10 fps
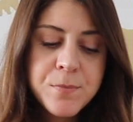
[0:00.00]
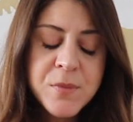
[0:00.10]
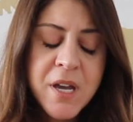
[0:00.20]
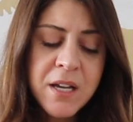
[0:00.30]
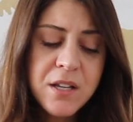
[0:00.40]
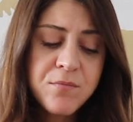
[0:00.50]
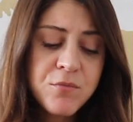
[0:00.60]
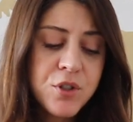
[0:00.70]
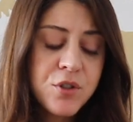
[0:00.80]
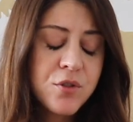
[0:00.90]
yeah,
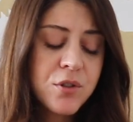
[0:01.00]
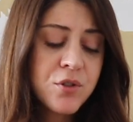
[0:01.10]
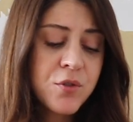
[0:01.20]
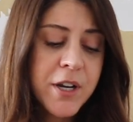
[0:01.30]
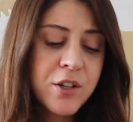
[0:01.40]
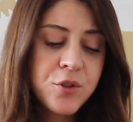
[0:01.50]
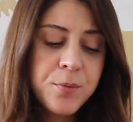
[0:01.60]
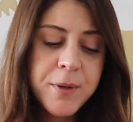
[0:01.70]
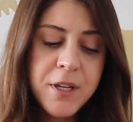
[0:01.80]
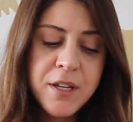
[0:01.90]
just trying to
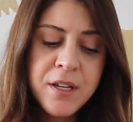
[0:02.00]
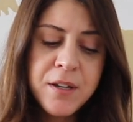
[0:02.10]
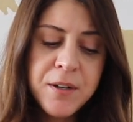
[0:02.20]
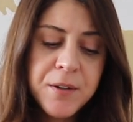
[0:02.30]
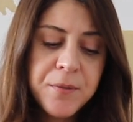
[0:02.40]
be.